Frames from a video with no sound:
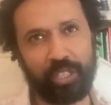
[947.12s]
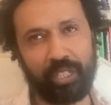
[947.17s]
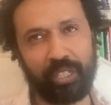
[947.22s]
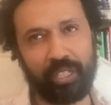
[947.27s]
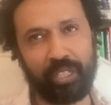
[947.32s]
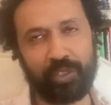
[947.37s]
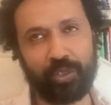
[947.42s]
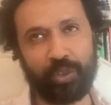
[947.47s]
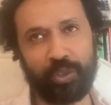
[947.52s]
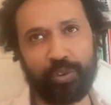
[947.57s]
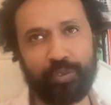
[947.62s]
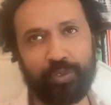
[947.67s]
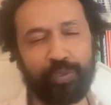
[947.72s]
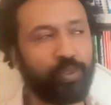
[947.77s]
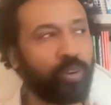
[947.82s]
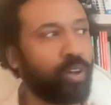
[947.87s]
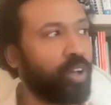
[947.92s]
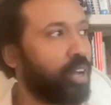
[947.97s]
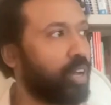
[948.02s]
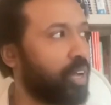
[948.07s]
sort of
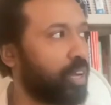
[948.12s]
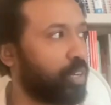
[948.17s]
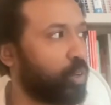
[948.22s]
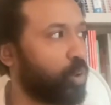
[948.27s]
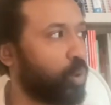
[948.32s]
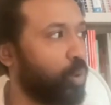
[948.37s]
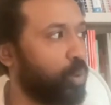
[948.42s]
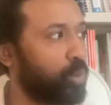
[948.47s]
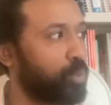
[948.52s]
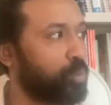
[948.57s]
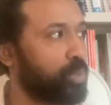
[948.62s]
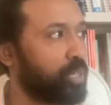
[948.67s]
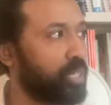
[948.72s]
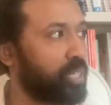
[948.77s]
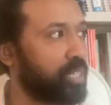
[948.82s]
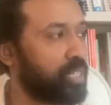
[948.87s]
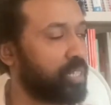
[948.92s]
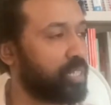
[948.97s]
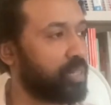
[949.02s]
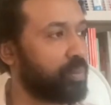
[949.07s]
cold
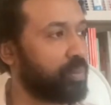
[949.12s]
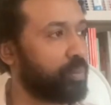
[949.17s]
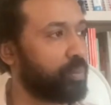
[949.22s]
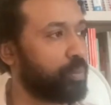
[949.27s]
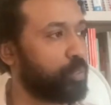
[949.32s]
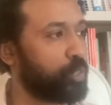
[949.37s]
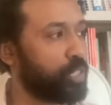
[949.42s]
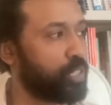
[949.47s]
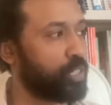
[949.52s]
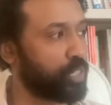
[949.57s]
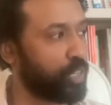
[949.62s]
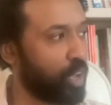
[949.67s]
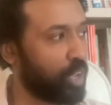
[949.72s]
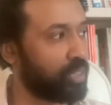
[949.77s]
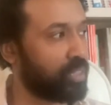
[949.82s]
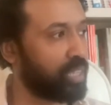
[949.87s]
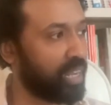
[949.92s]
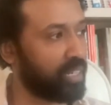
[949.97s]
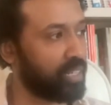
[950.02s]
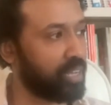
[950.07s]
because she's got
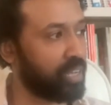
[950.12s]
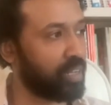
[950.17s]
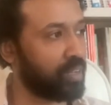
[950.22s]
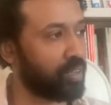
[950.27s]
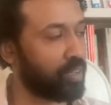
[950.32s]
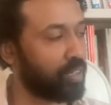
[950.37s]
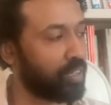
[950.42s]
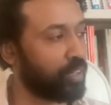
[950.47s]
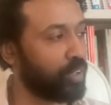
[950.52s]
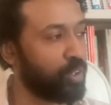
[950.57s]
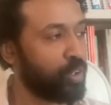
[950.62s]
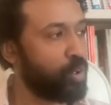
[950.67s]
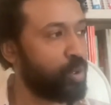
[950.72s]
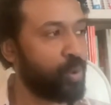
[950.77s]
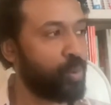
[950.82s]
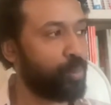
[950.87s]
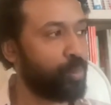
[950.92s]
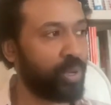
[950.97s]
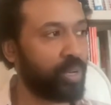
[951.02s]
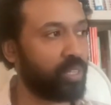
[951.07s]
that yang,
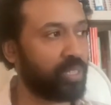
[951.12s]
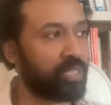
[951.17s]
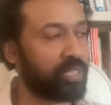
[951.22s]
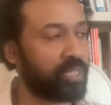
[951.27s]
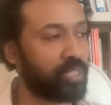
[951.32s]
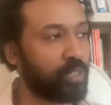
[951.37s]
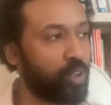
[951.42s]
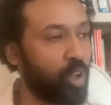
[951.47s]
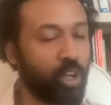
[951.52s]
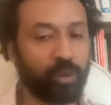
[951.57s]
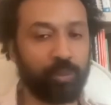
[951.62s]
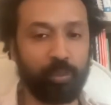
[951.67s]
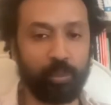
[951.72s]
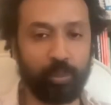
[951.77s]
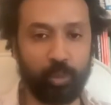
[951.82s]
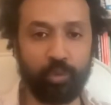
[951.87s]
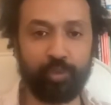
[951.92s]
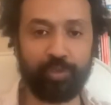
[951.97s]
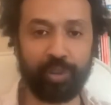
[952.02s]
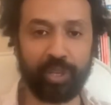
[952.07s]
but it's not
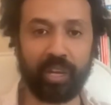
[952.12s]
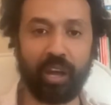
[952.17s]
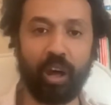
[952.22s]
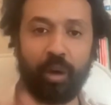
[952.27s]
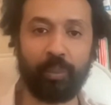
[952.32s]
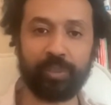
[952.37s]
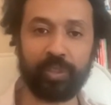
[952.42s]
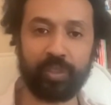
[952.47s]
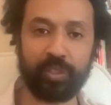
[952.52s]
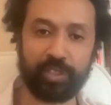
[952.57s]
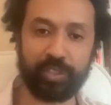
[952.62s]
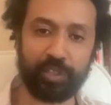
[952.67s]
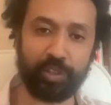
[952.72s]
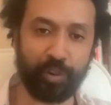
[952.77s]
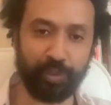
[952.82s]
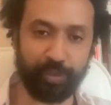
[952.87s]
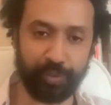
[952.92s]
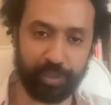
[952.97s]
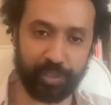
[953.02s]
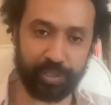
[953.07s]
moving up to the
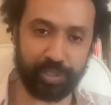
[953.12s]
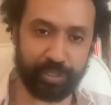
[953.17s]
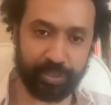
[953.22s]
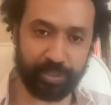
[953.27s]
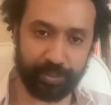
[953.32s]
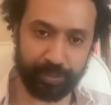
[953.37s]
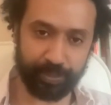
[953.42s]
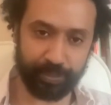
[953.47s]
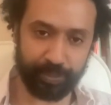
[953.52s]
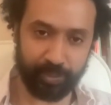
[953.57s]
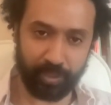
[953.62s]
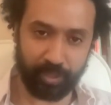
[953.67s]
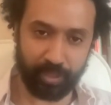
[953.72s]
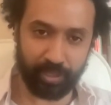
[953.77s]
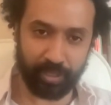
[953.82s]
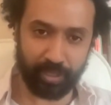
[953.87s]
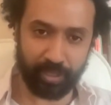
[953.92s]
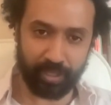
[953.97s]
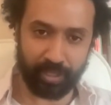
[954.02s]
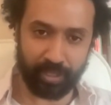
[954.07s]
surface?
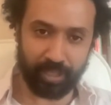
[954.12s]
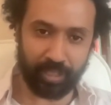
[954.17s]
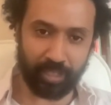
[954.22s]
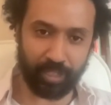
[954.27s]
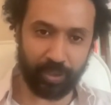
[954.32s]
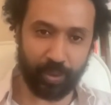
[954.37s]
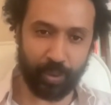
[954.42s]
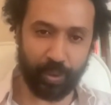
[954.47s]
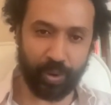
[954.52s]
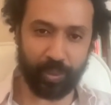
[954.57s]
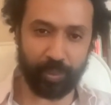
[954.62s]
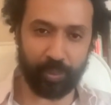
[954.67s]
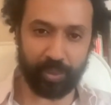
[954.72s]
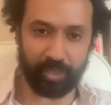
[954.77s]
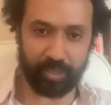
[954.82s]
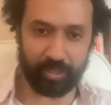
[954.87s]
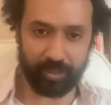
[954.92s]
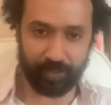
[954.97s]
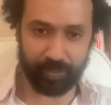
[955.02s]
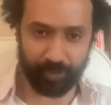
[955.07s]
You know what I
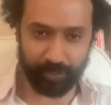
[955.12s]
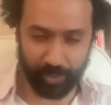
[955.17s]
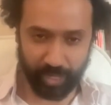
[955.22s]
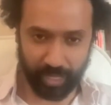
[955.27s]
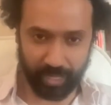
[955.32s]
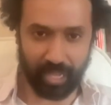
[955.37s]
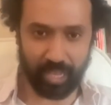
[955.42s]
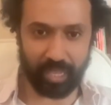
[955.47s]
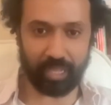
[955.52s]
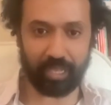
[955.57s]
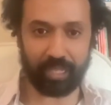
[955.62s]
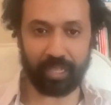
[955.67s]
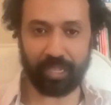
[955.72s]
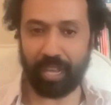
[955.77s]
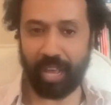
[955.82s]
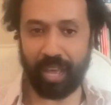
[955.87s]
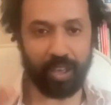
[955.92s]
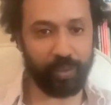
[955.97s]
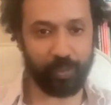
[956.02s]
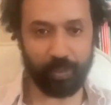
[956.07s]
mean? Like,
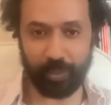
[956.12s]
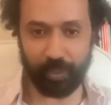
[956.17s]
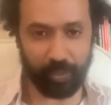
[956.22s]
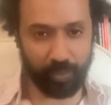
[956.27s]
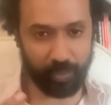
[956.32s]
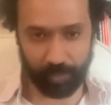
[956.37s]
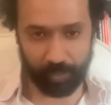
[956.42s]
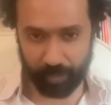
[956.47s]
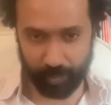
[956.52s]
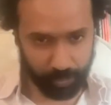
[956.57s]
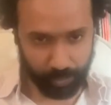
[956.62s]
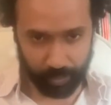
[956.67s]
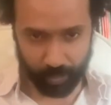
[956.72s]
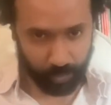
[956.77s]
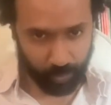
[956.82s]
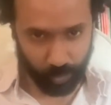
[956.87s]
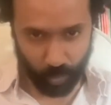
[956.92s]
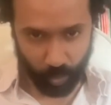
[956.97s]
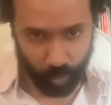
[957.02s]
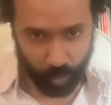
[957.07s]

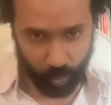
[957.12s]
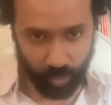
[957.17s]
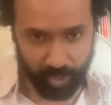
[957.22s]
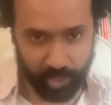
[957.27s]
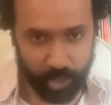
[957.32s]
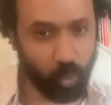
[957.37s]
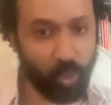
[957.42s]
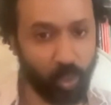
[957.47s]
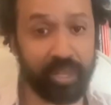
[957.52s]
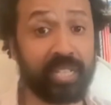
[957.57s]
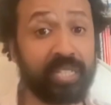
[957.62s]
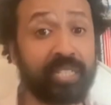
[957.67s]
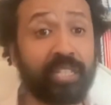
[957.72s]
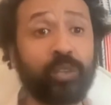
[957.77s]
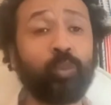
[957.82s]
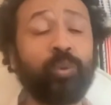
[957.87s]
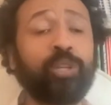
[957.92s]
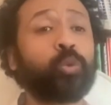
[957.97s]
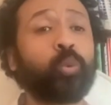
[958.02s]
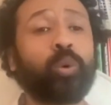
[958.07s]
which one is it?
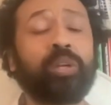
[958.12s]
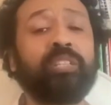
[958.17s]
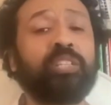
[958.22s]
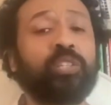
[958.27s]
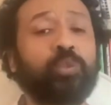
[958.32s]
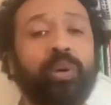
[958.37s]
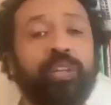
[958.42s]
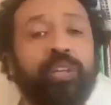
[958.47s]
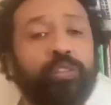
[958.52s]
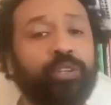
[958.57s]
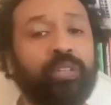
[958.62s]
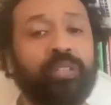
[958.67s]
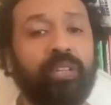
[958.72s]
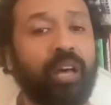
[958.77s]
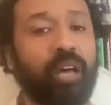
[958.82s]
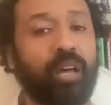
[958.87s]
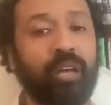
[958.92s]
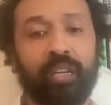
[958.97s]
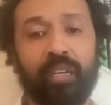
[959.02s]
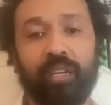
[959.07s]
Which one does Wenjing
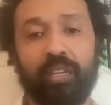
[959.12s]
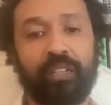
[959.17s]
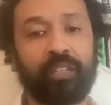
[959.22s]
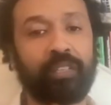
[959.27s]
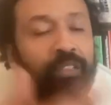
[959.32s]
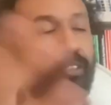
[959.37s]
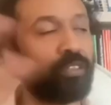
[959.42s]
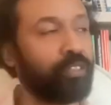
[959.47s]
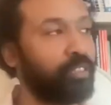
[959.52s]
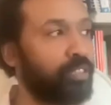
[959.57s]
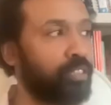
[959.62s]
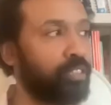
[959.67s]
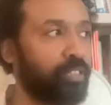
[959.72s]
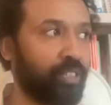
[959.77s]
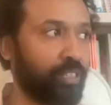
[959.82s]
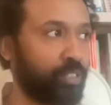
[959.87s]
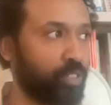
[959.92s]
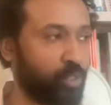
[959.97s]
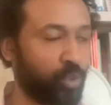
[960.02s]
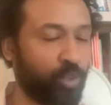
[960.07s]
Tang
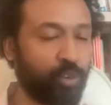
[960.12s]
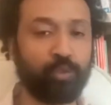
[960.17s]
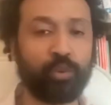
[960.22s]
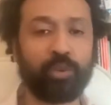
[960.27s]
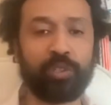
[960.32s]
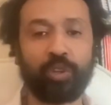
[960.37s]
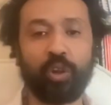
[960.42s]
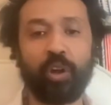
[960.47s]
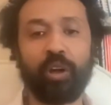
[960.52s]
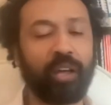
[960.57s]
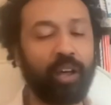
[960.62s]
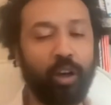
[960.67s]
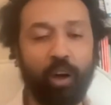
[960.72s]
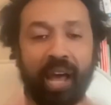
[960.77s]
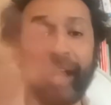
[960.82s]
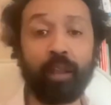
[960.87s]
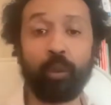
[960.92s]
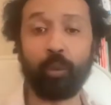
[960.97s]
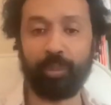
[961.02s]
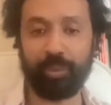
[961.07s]
sort of
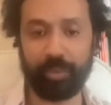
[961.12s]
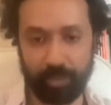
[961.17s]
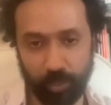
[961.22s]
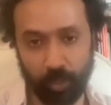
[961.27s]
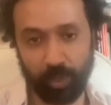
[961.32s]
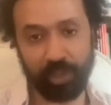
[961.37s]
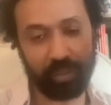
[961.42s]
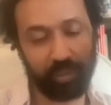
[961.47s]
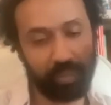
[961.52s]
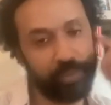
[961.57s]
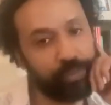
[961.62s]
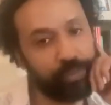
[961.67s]
help with?